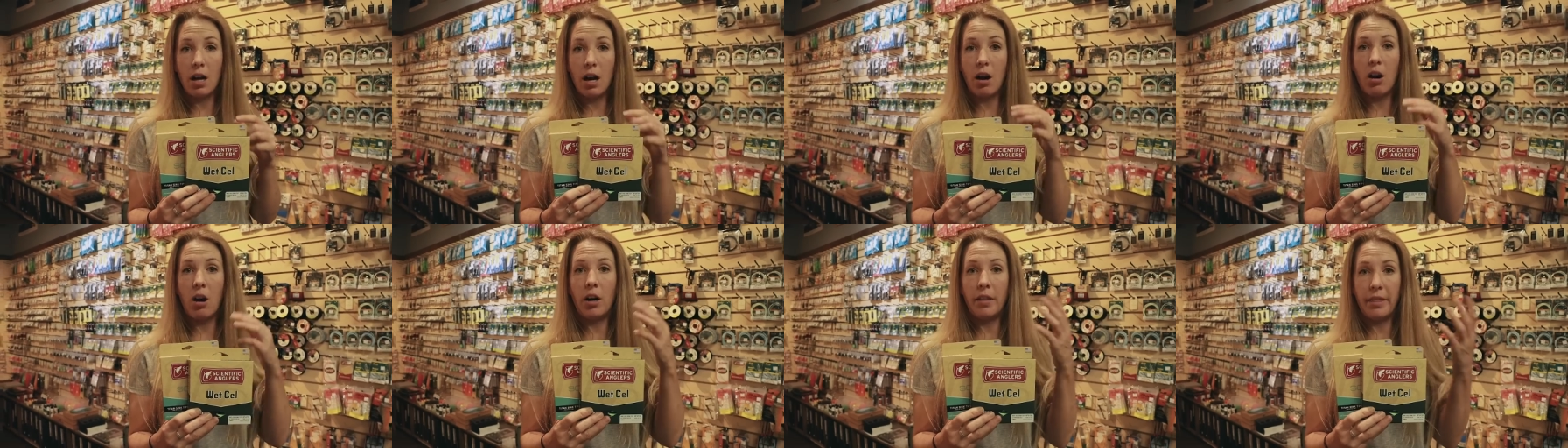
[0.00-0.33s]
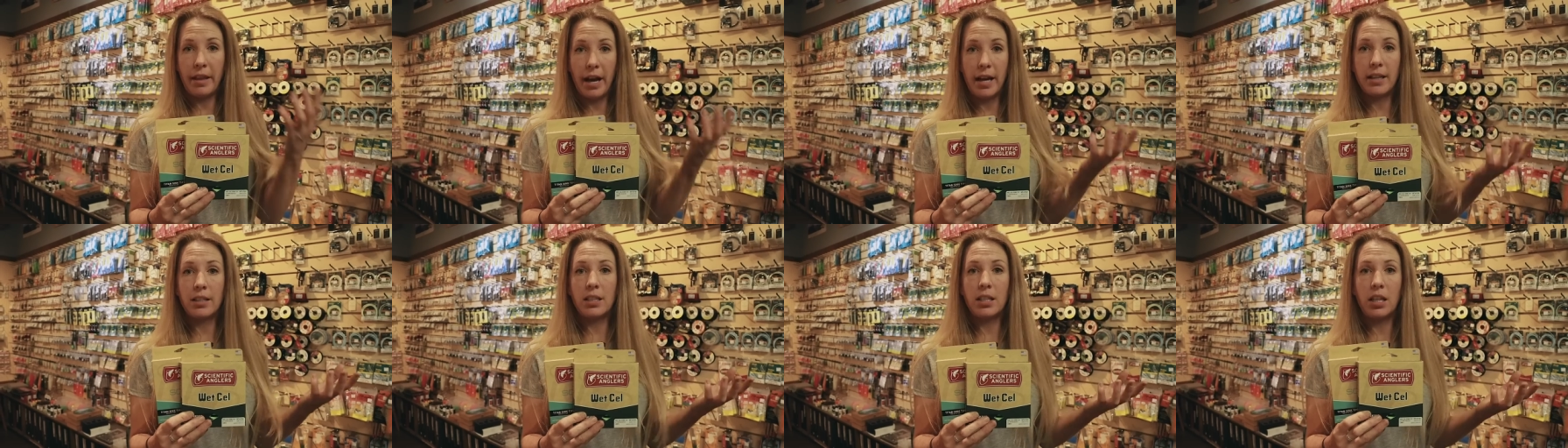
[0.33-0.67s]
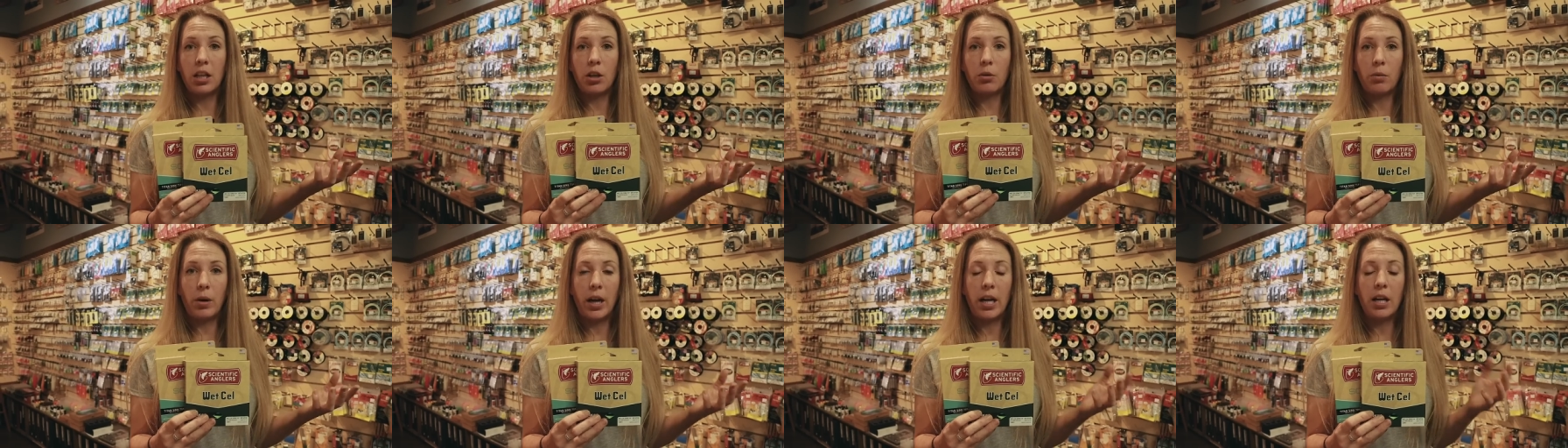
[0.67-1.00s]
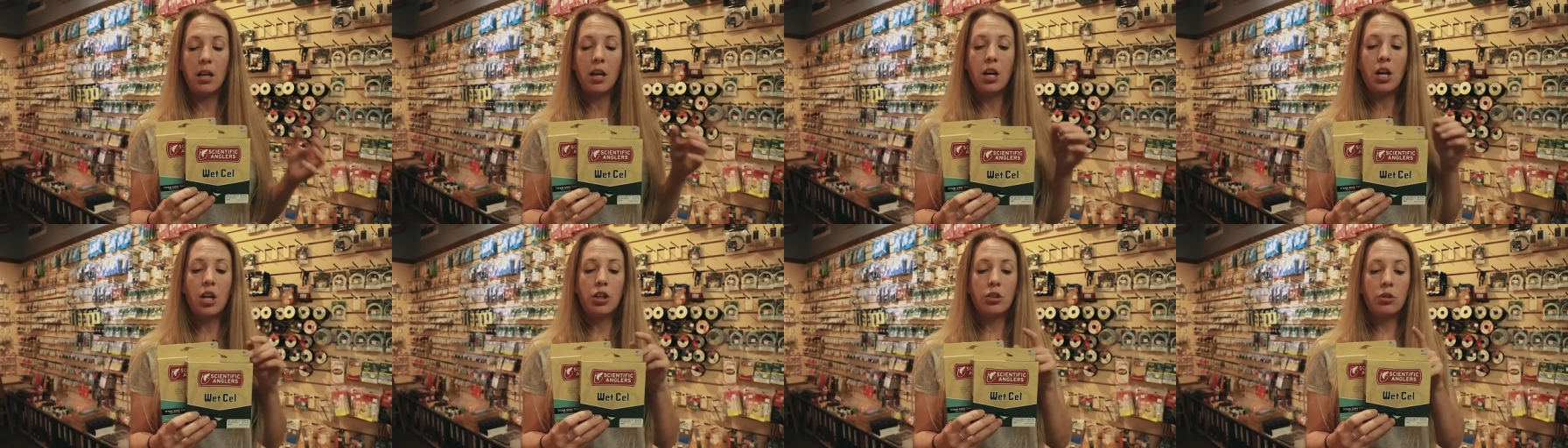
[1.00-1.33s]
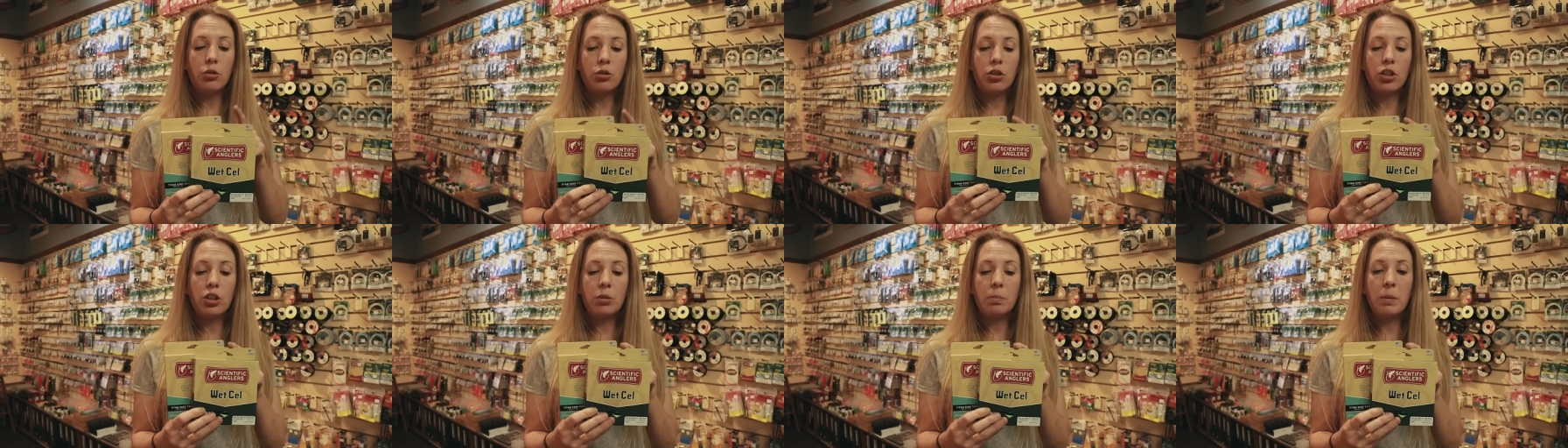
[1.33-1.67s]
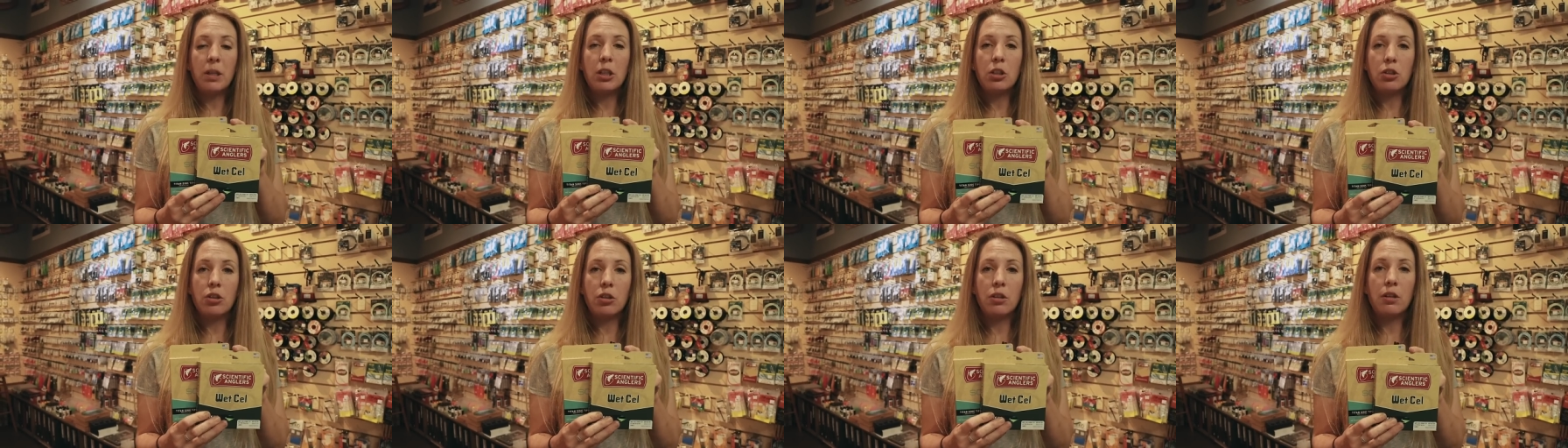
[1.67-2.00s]
on that sink rate, so just
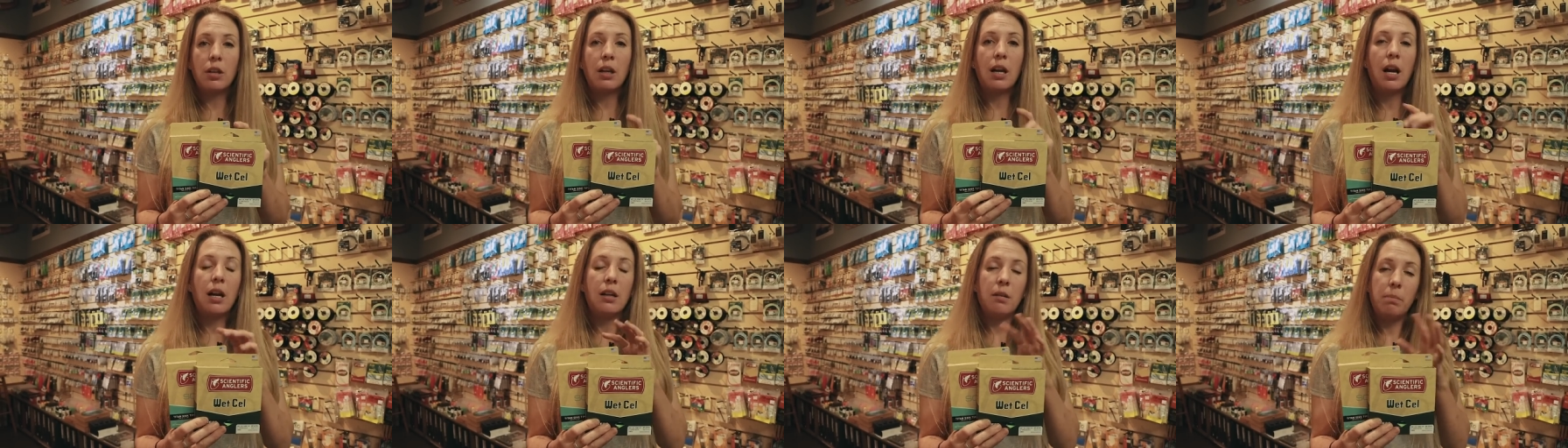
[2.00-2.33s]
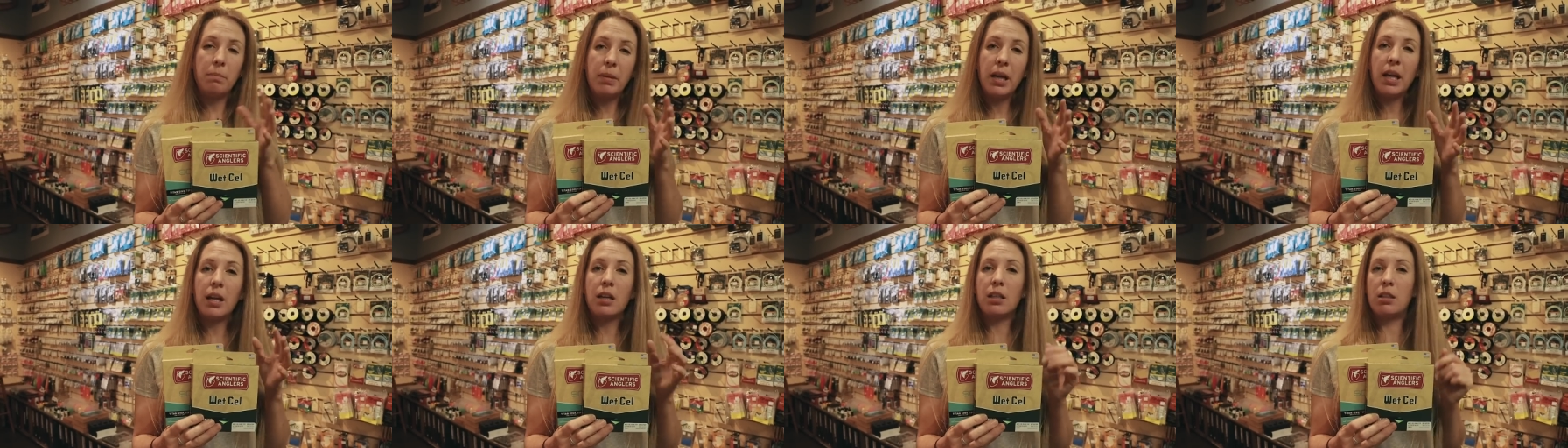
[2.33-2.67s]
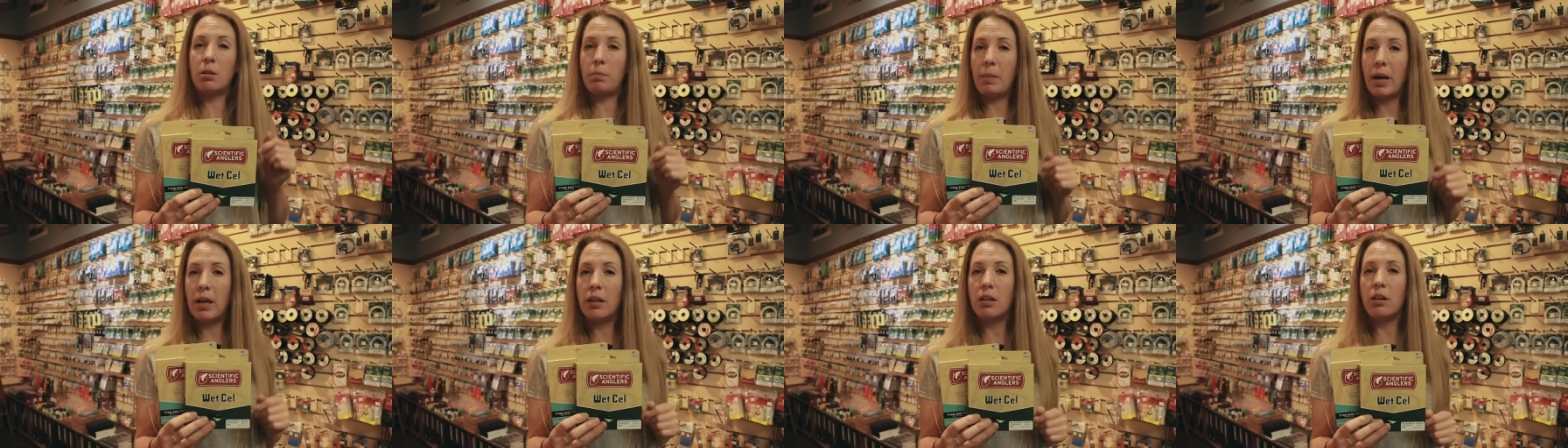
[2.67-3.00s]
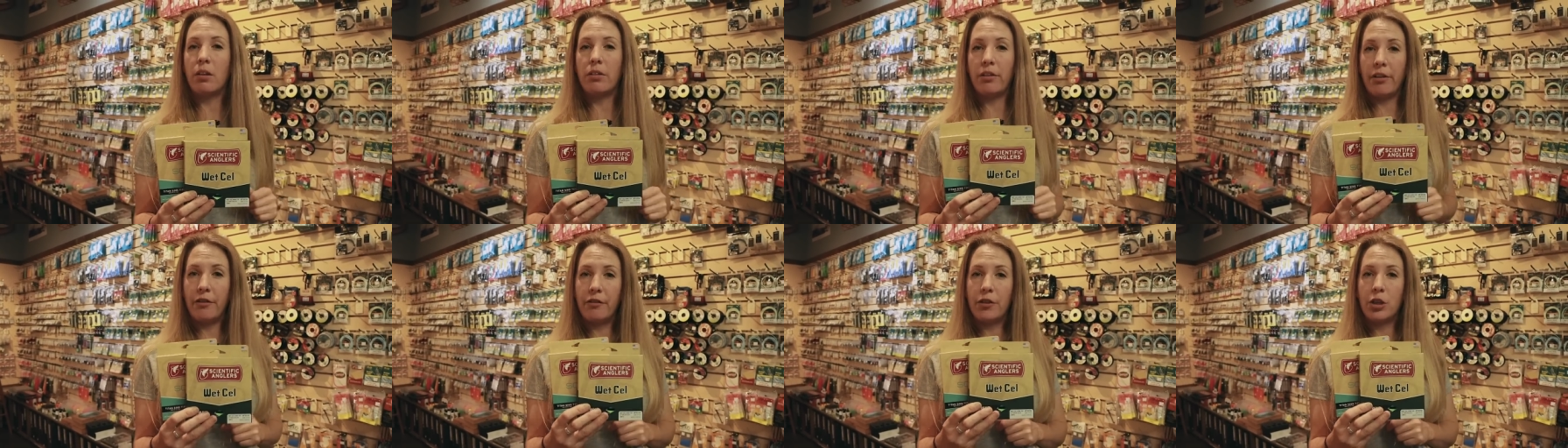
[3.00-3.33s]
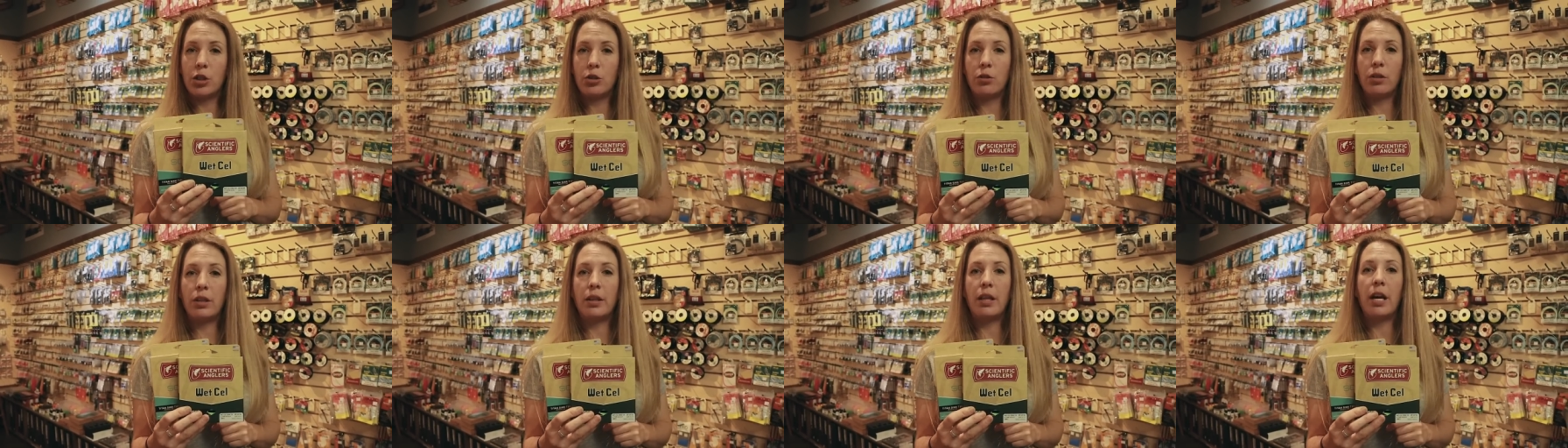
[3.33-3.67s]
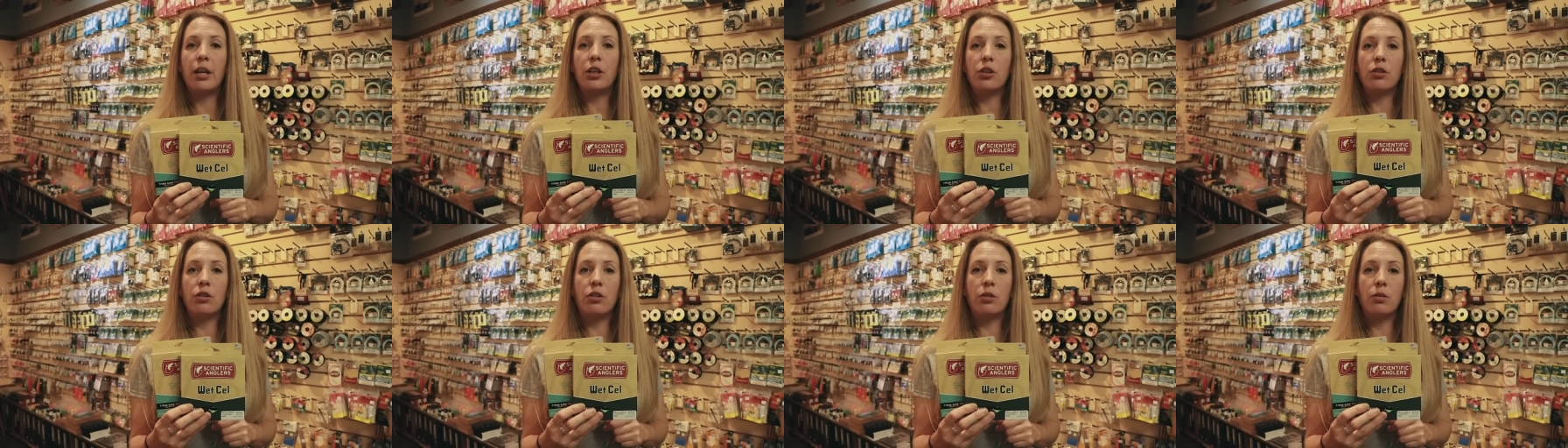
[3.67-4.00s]
be sure to kind of pick depending on the fishery
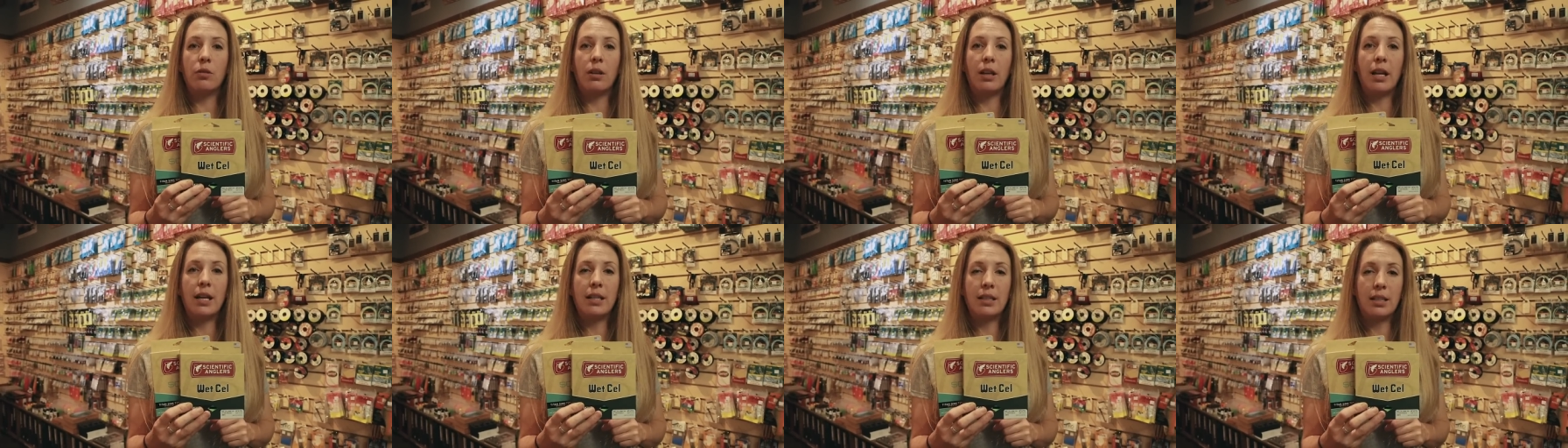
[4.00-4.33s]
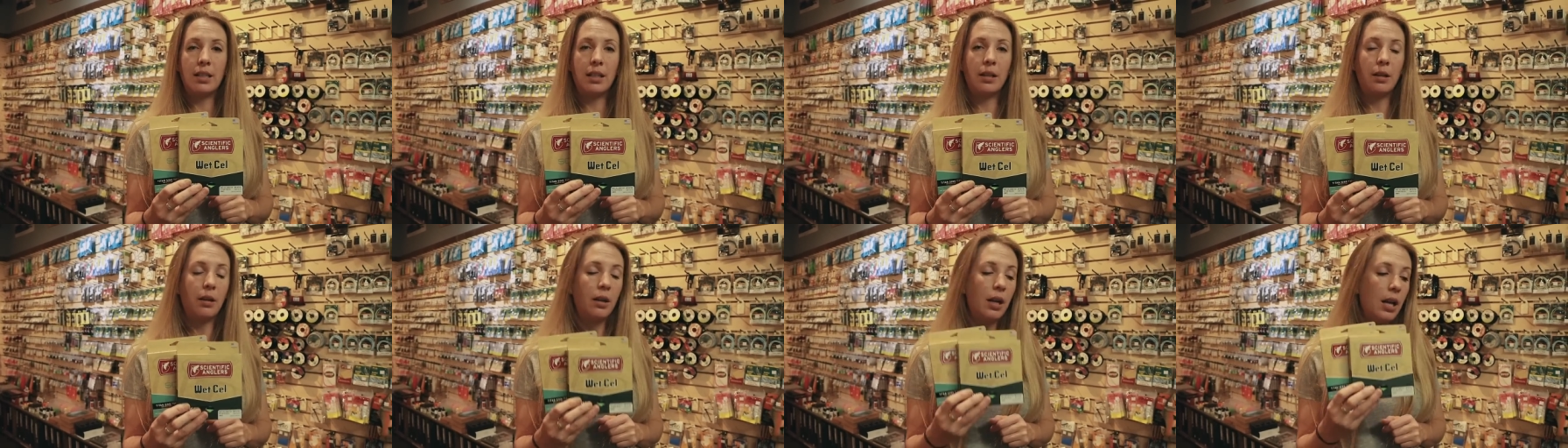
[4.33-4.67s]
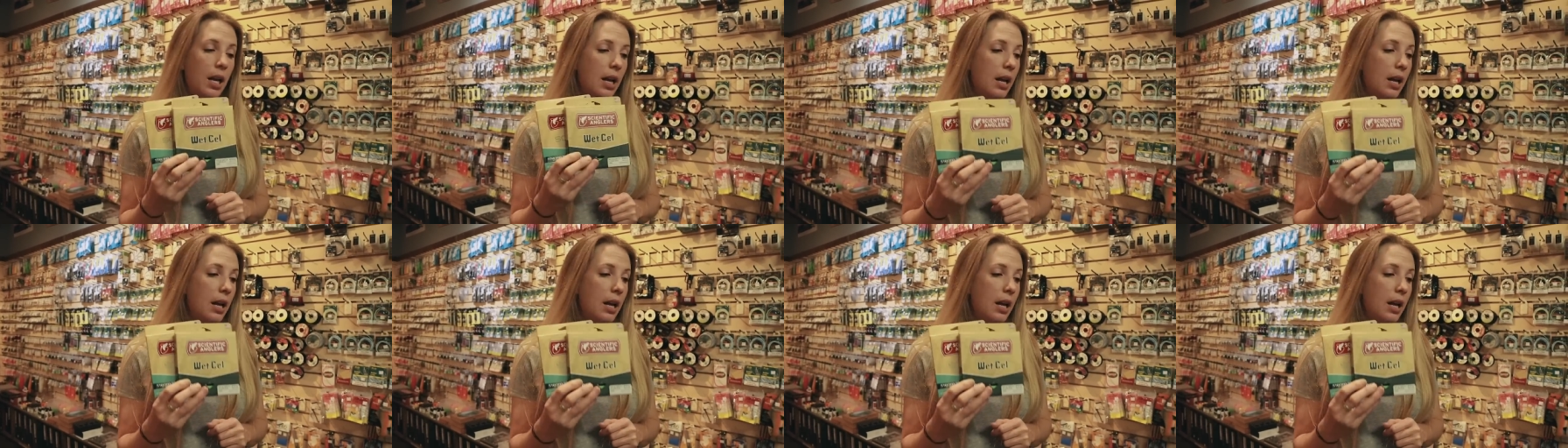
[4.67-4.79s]
that you're utilizing.